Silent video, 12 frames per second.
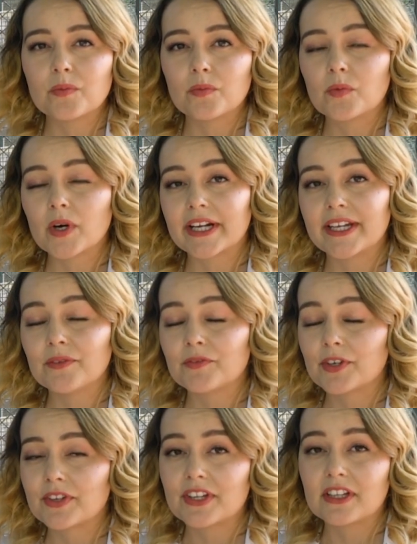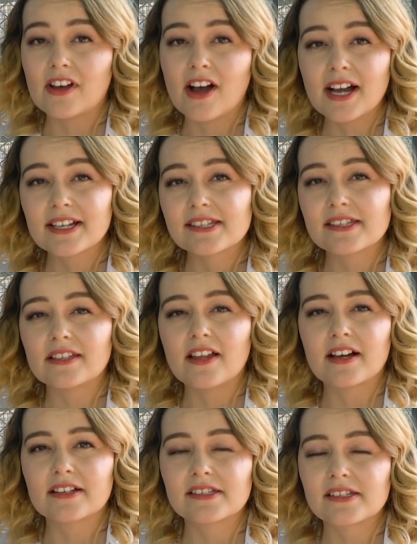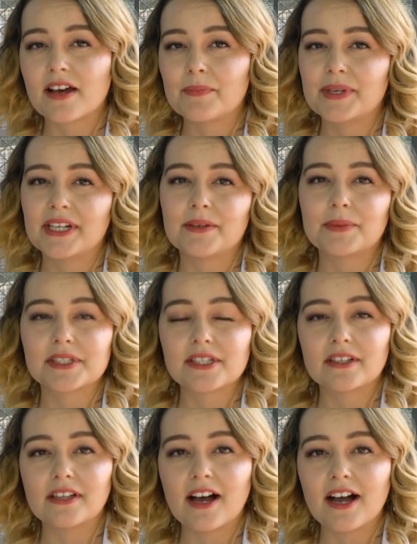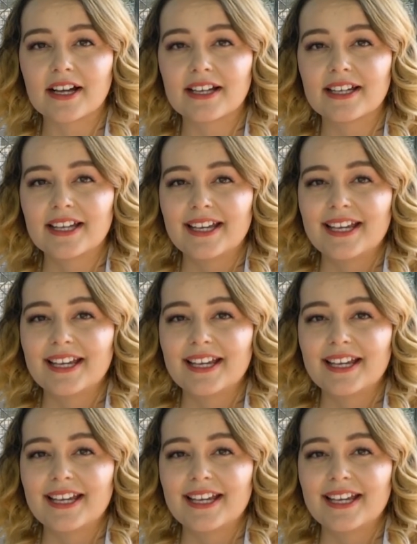working for the locks. The locks stop being able to lock.